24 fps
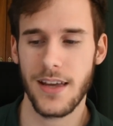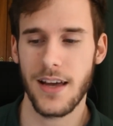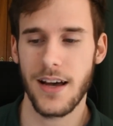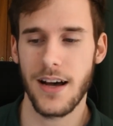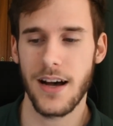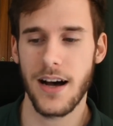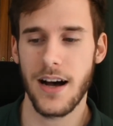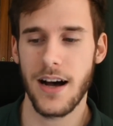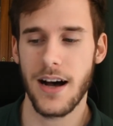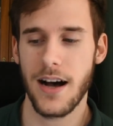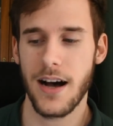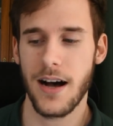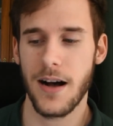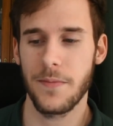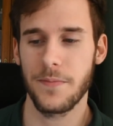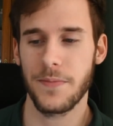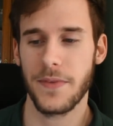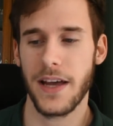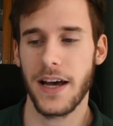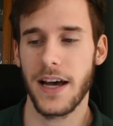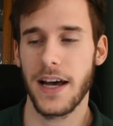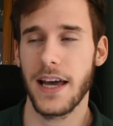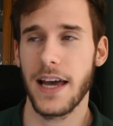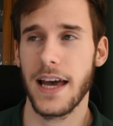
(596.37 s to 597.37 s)

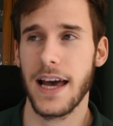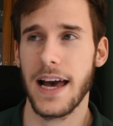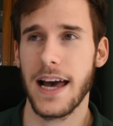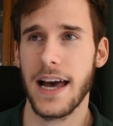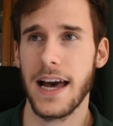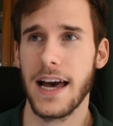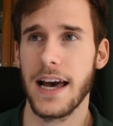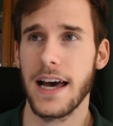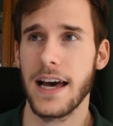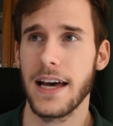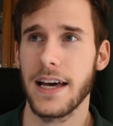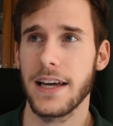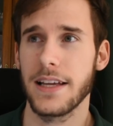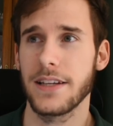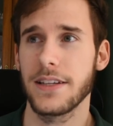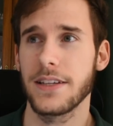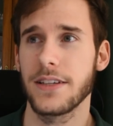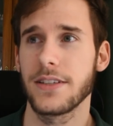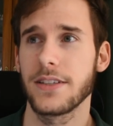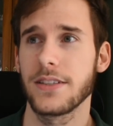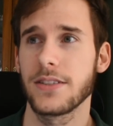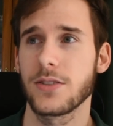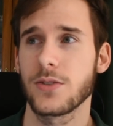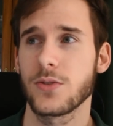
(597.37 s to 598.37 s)
I had
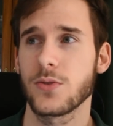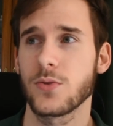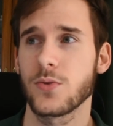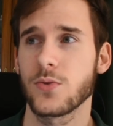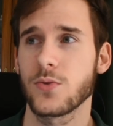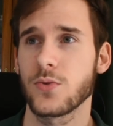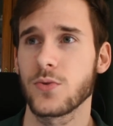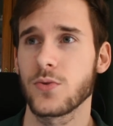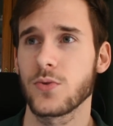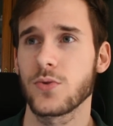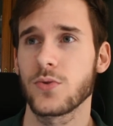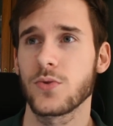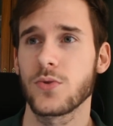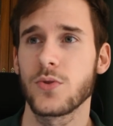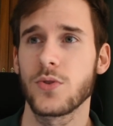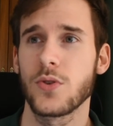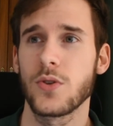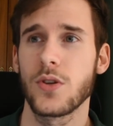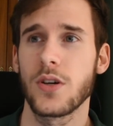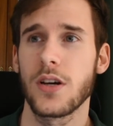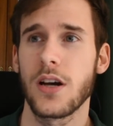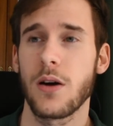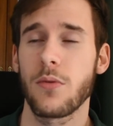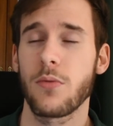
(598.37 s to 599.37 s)

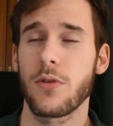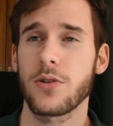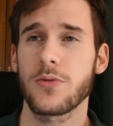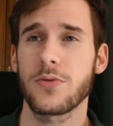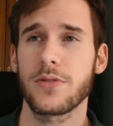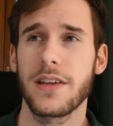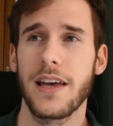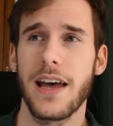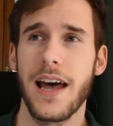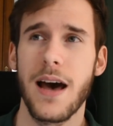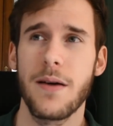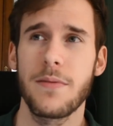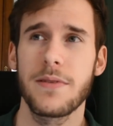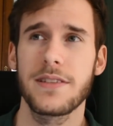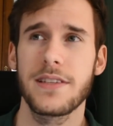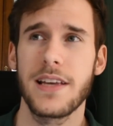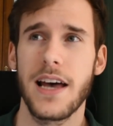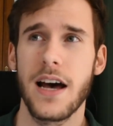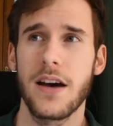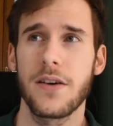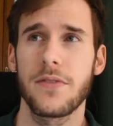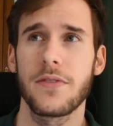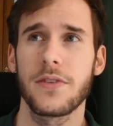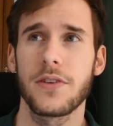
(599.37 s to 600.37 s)
worked with
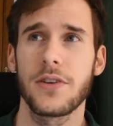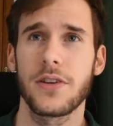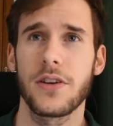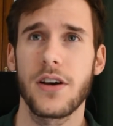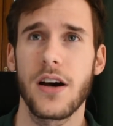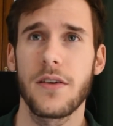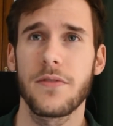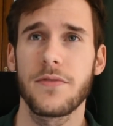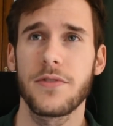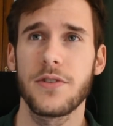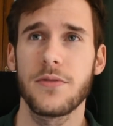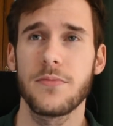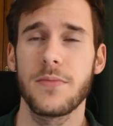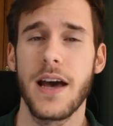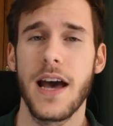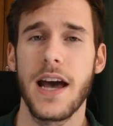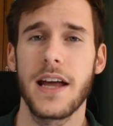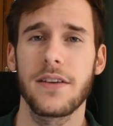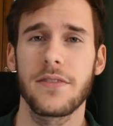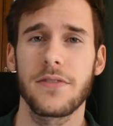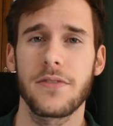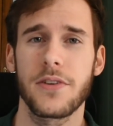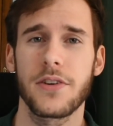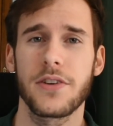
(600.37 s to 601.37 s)
Habitat
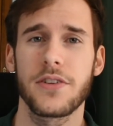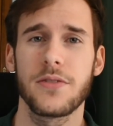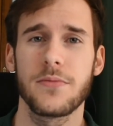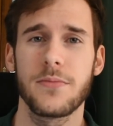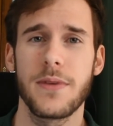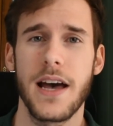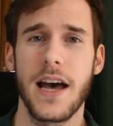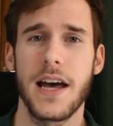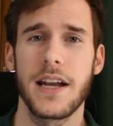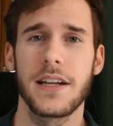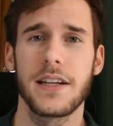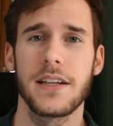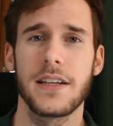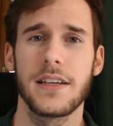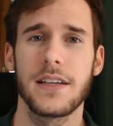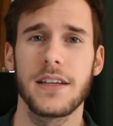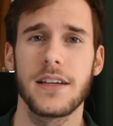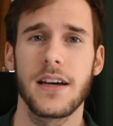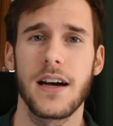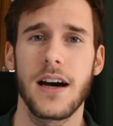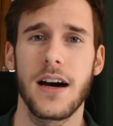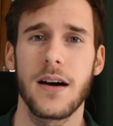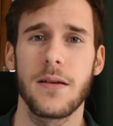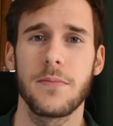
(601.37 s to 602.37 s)
for Humanity,
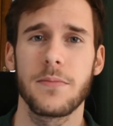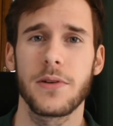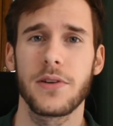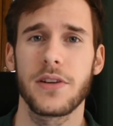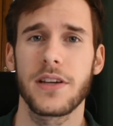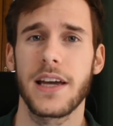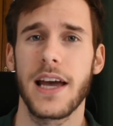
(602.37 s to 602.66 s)
building